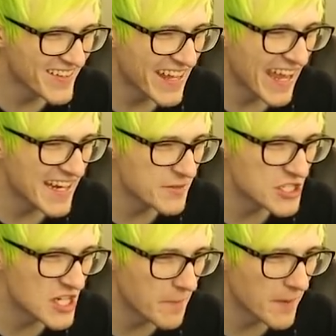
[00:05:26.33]
The little candy
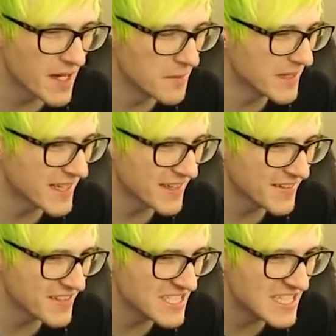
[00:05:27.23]
was jump on him like a
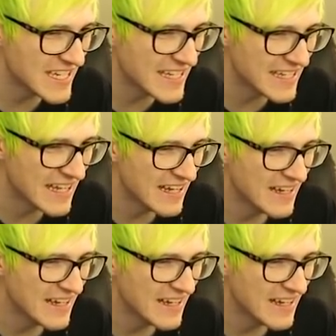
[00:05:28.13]
little G.